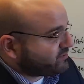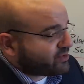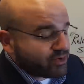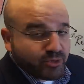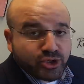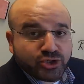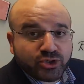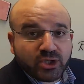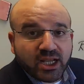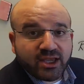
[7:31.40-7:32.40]
of their
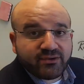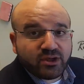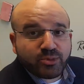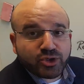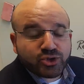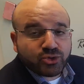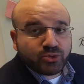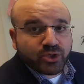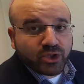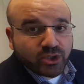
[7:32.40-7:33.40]
emotional life and emotional
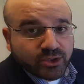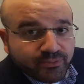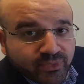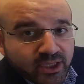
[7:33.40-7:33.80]
world.